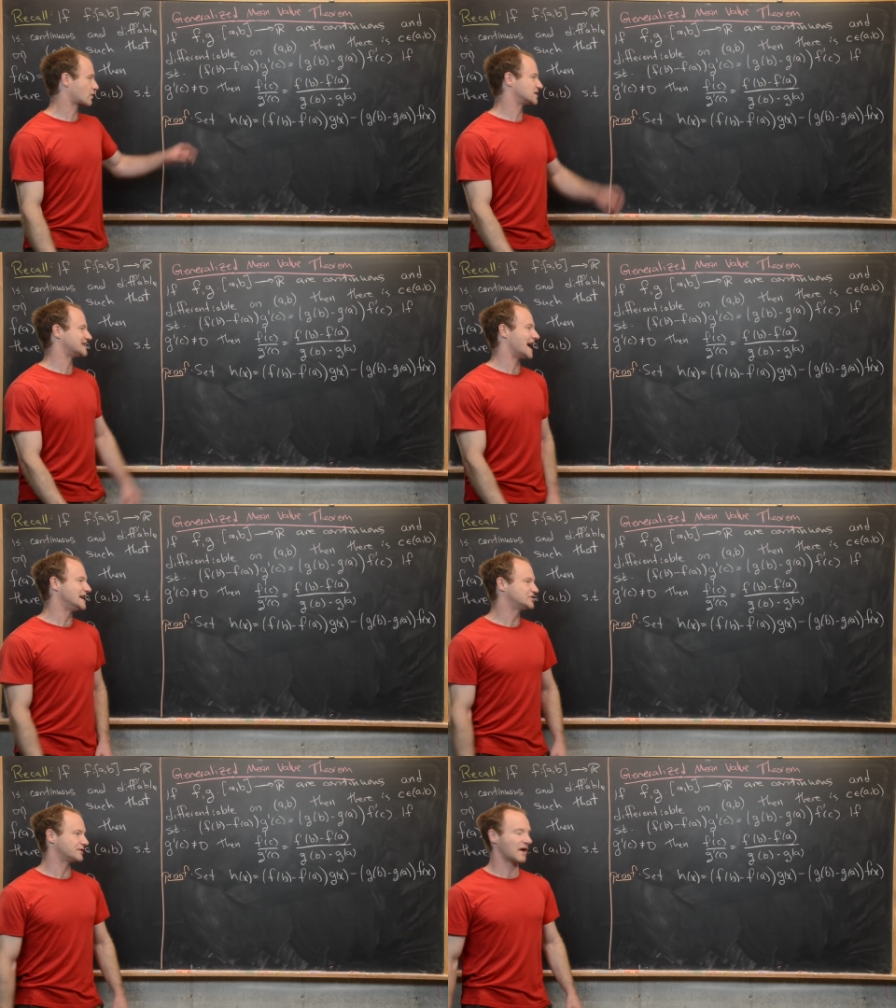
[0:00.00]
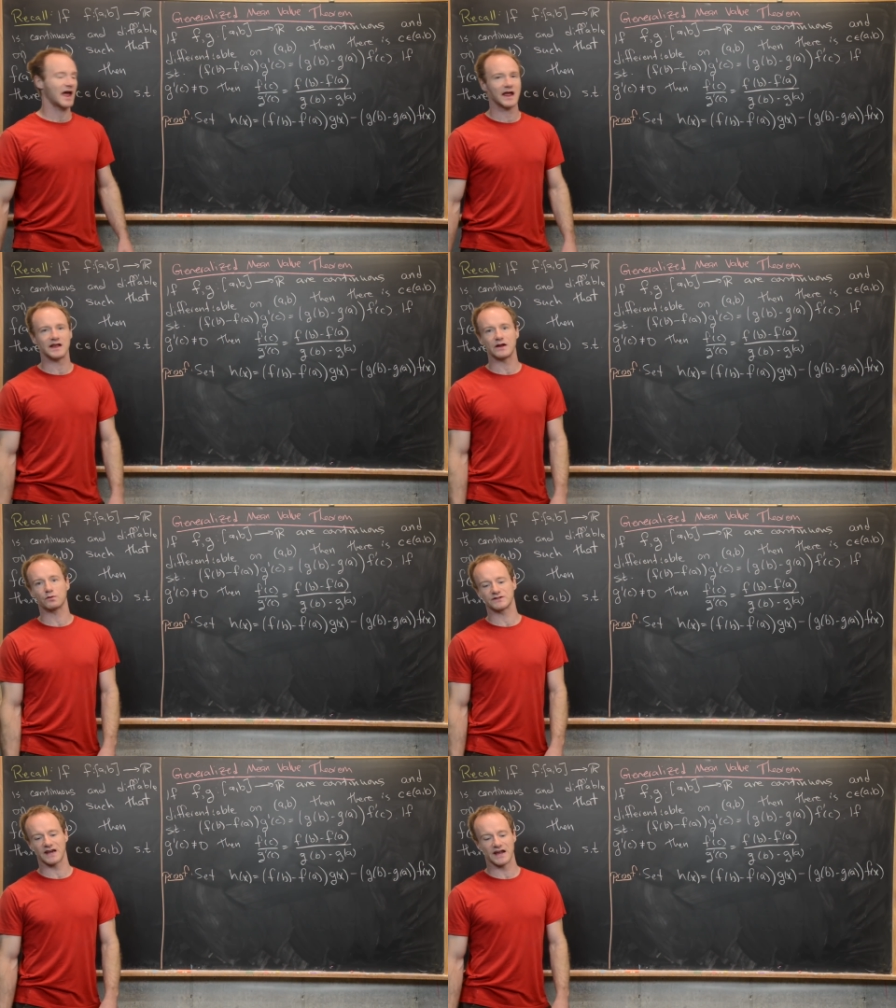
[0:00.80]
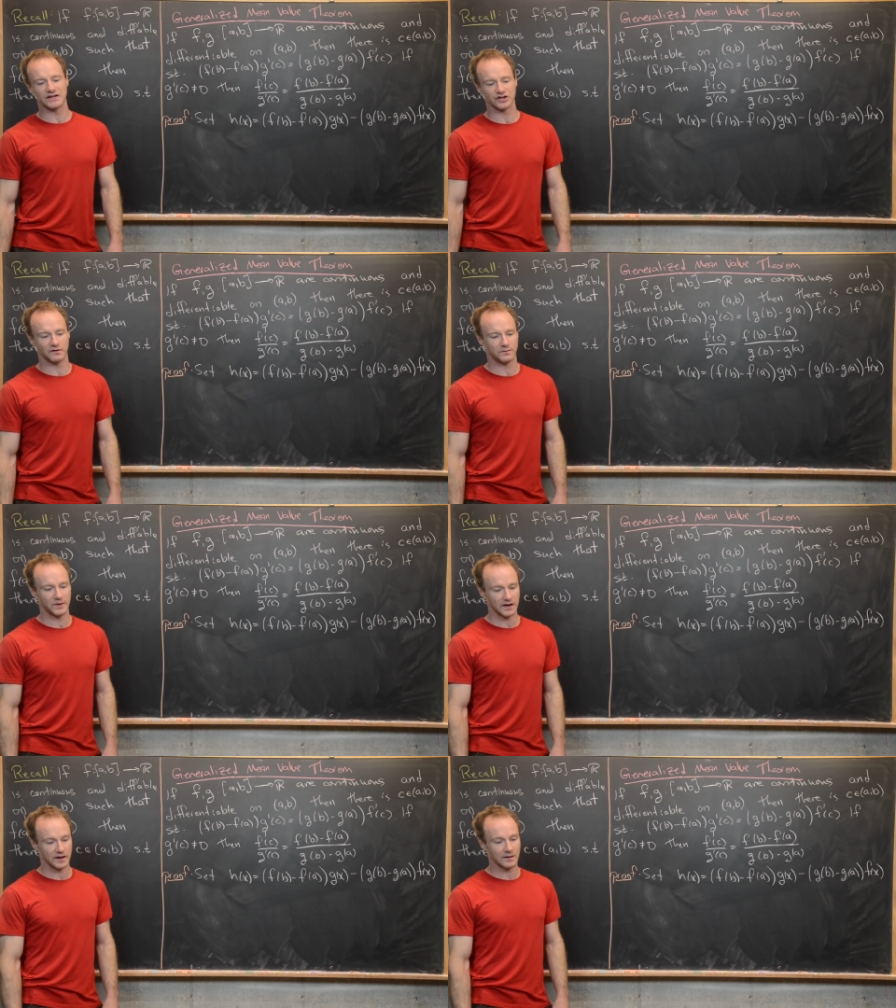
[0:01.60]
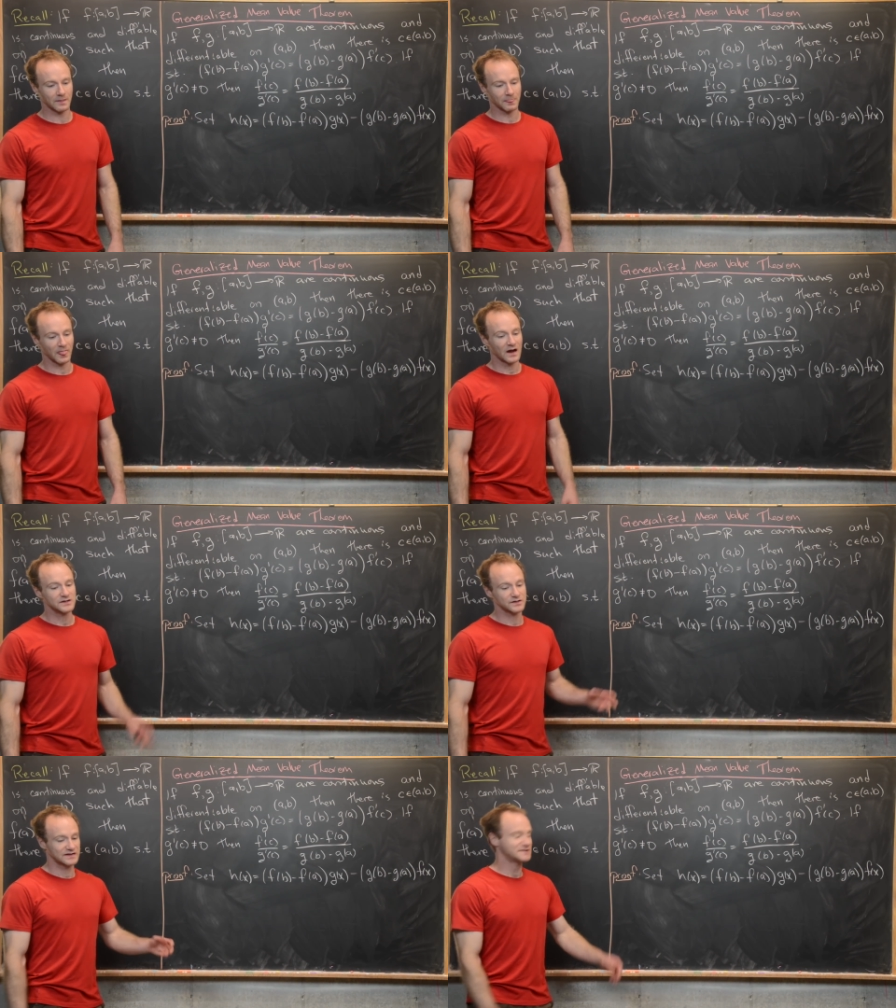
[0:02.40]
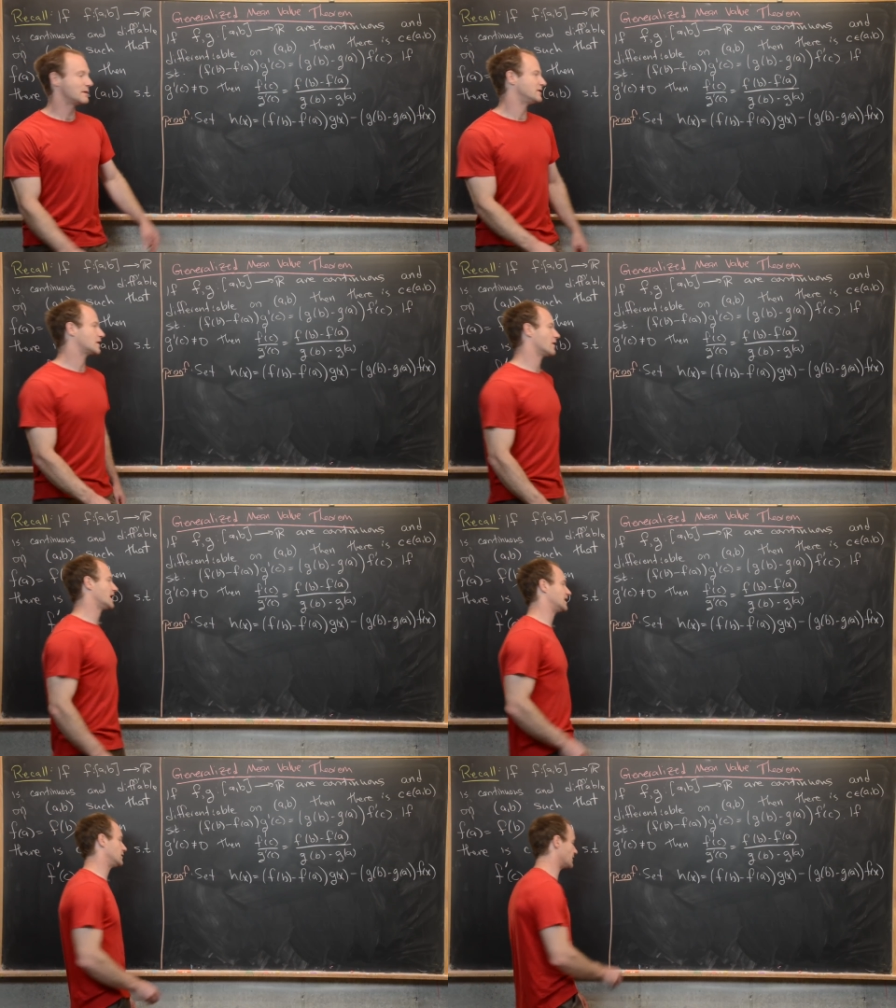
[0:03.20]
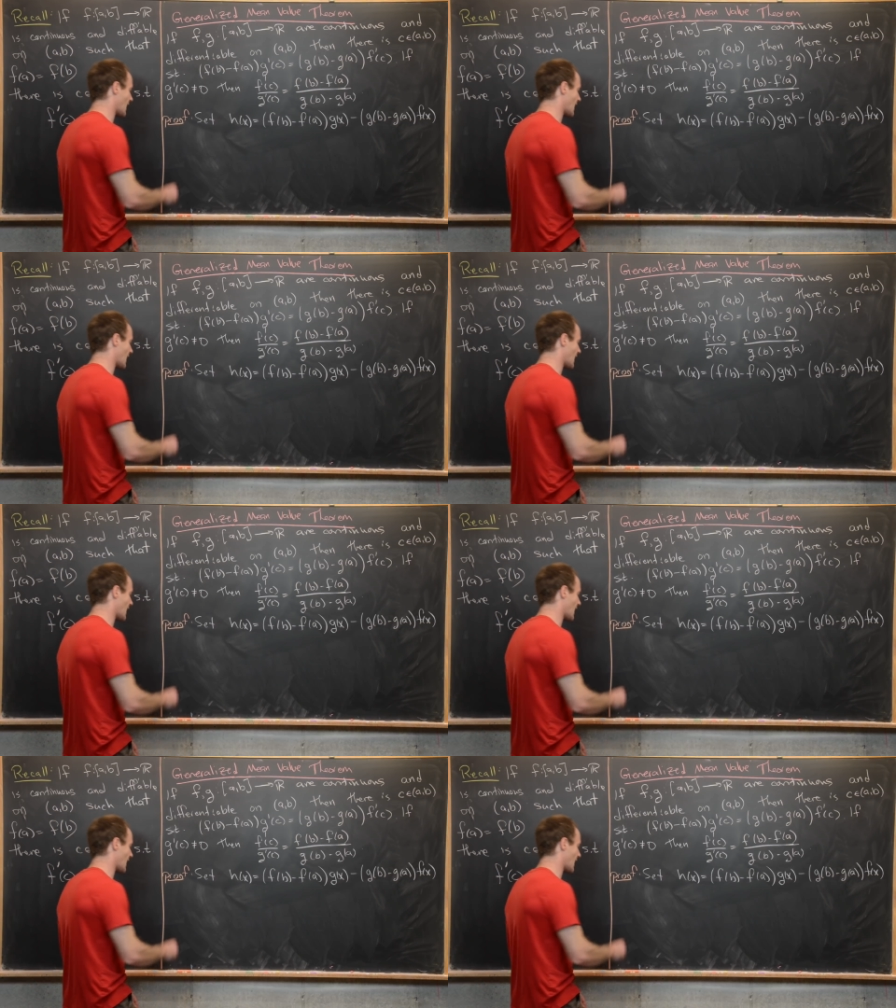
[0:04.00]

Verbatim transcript: words, h of a equals h of b. So let's maybe go ahead and do